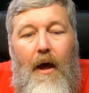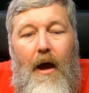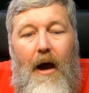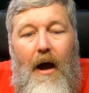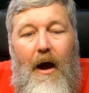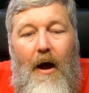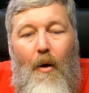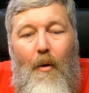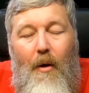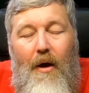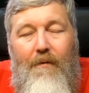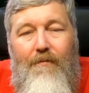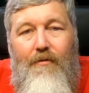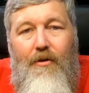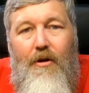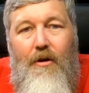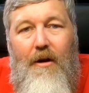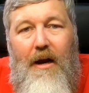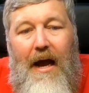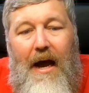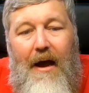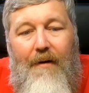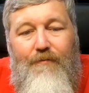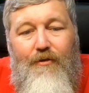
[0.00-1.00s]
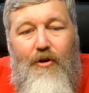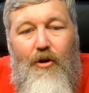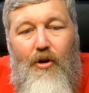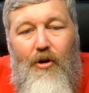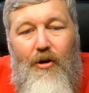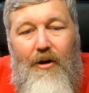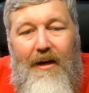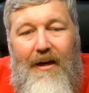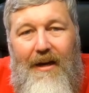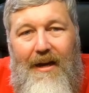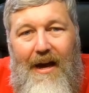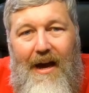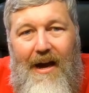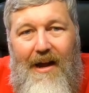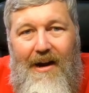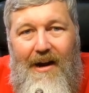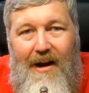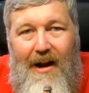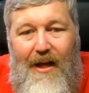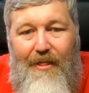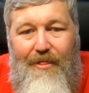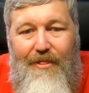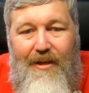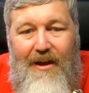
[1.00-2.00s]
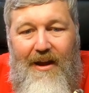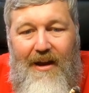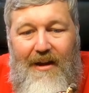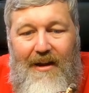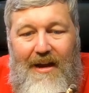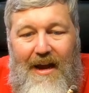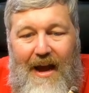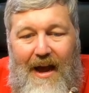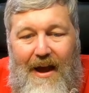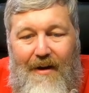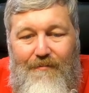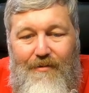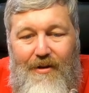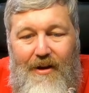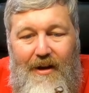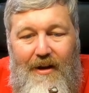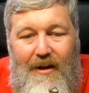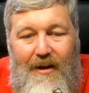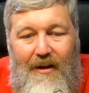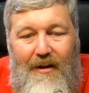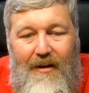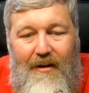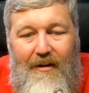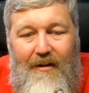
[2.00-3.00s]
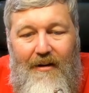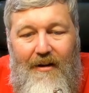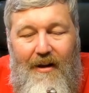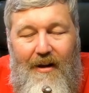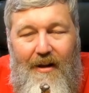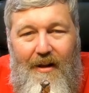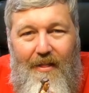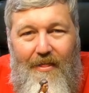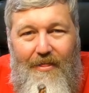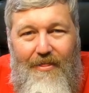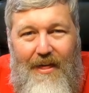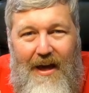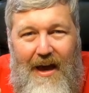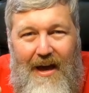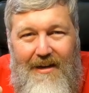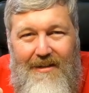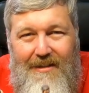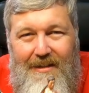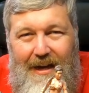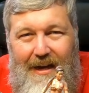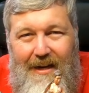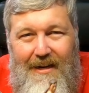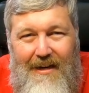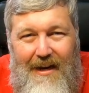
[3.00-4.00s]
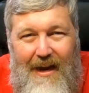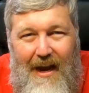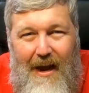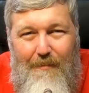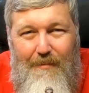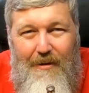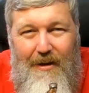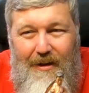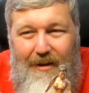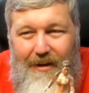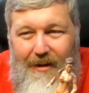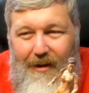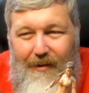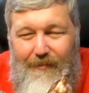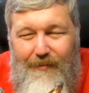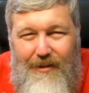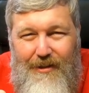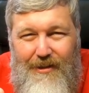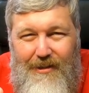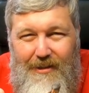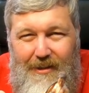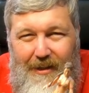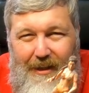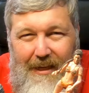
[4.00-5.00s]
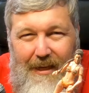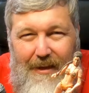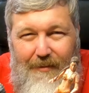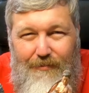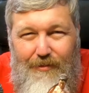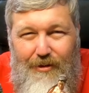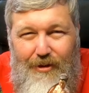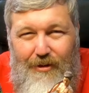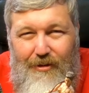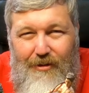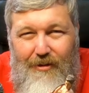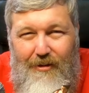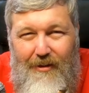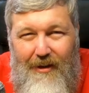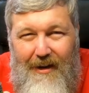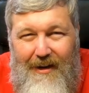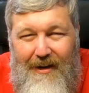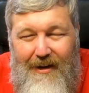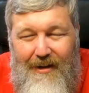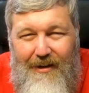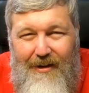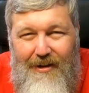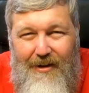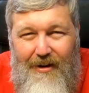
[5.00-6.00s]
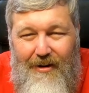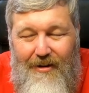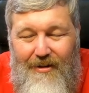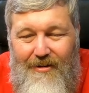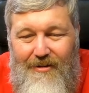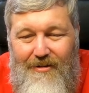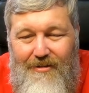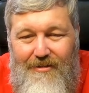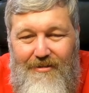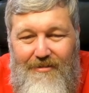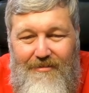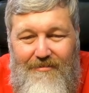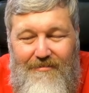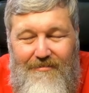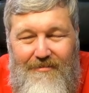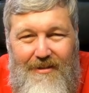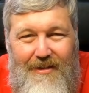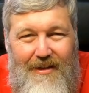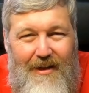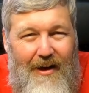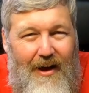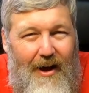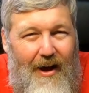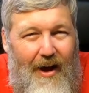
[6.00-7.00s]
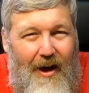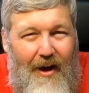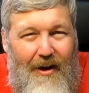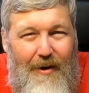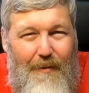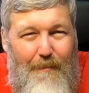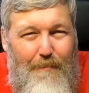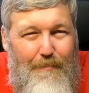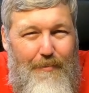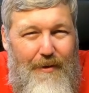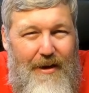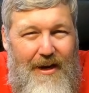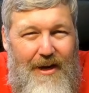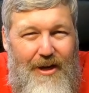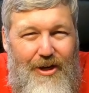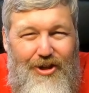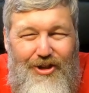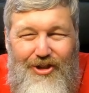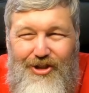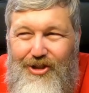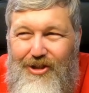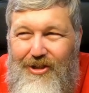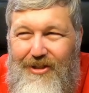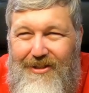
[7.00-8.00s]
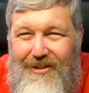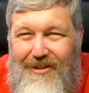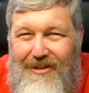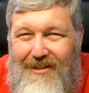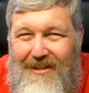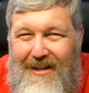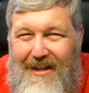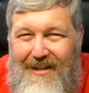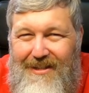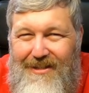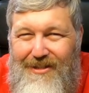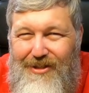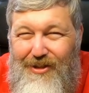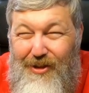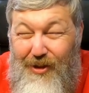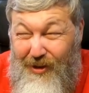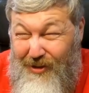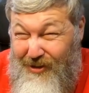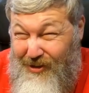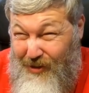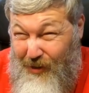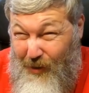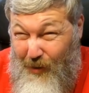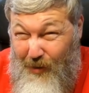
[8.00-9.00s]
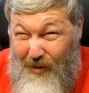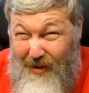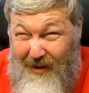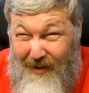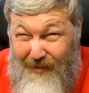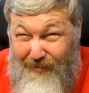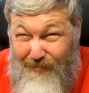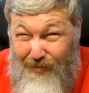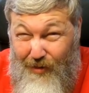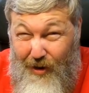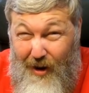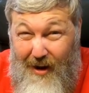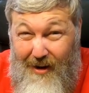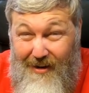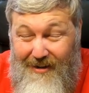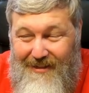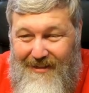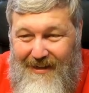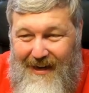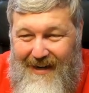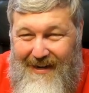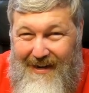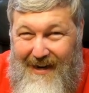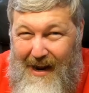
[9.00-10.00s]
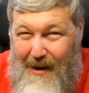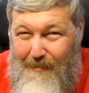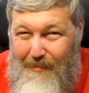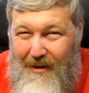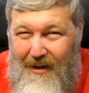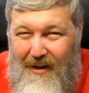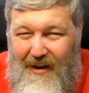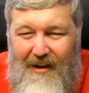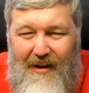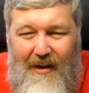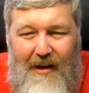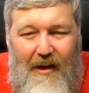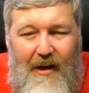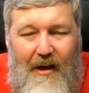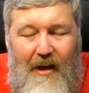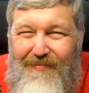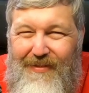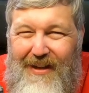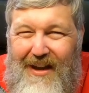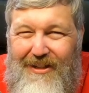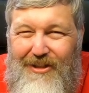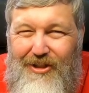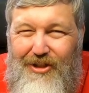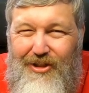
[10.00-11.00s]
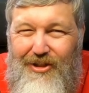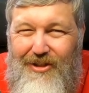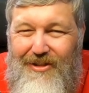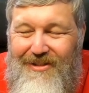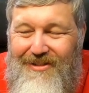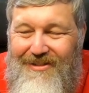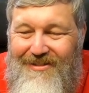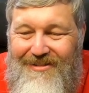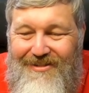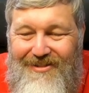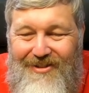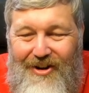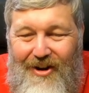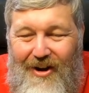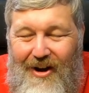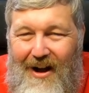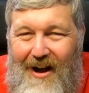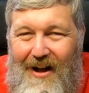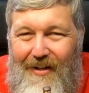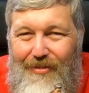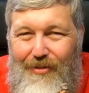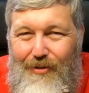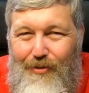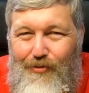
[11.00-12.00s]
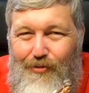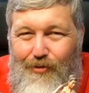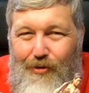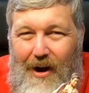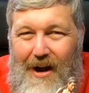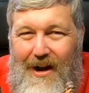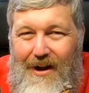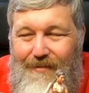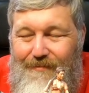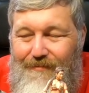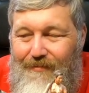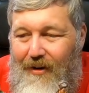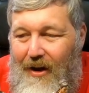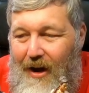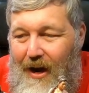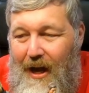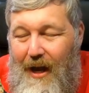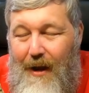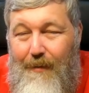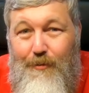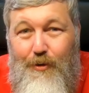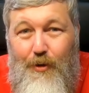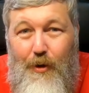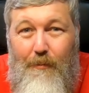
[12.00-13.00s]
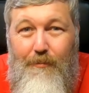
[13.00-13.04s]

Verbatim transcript: However, after looking at it, I think having that dynamic of a slave girl and a guard on a beach just sends the totally wrong dynamic. That's just not the right vibe.